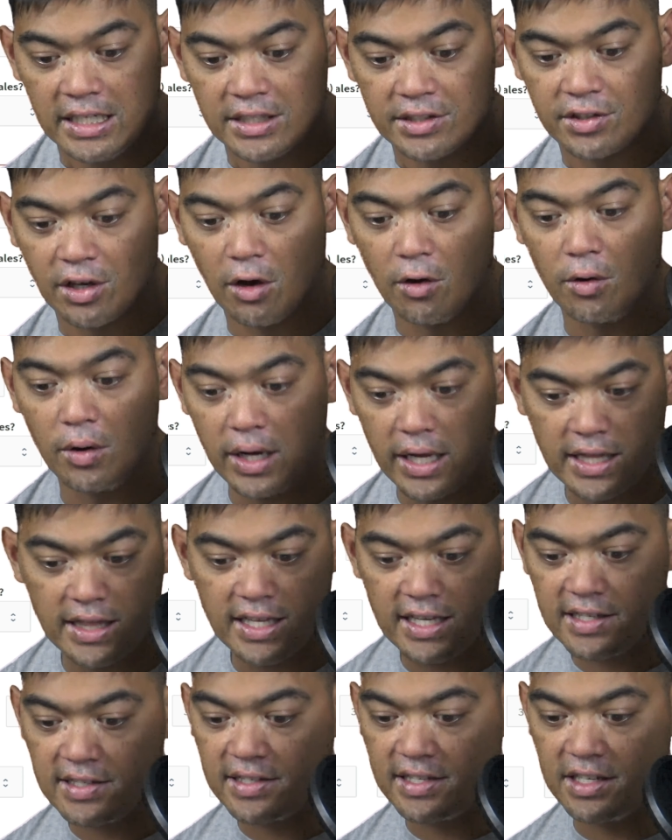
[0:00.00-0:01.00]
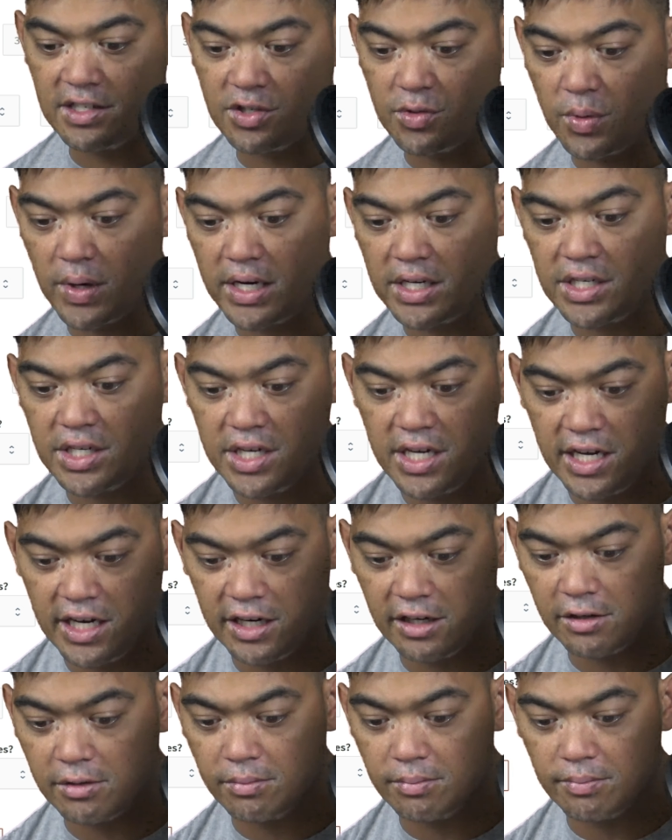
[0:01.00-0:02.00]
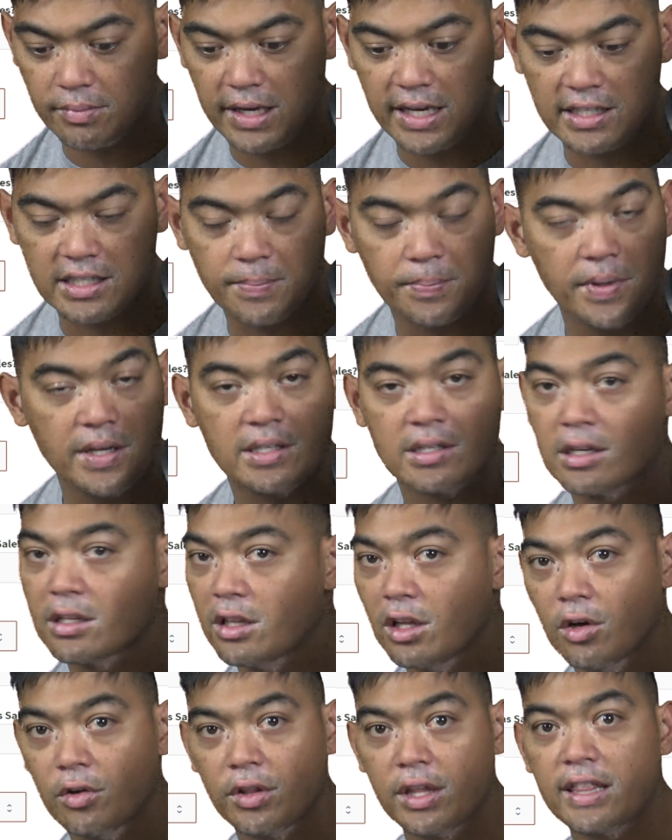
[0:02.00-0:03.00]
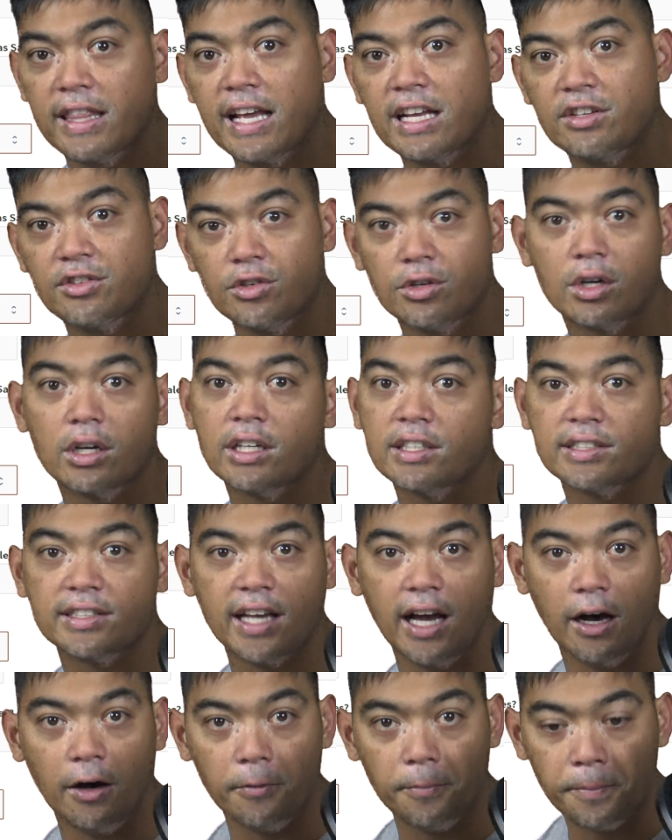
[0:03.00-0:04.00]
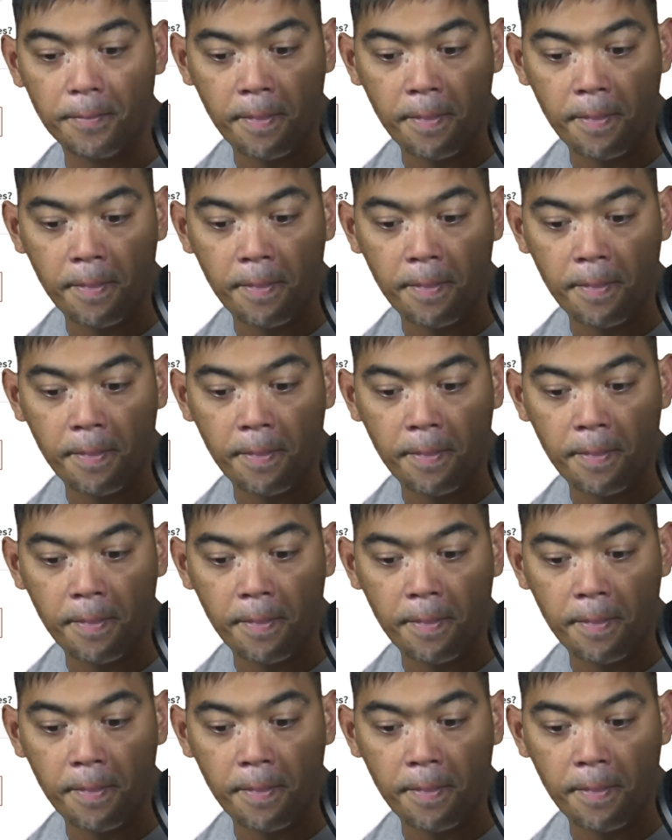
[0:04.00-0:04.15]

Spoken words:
So in this situation here, it's a piece of clothing that you're going to sell.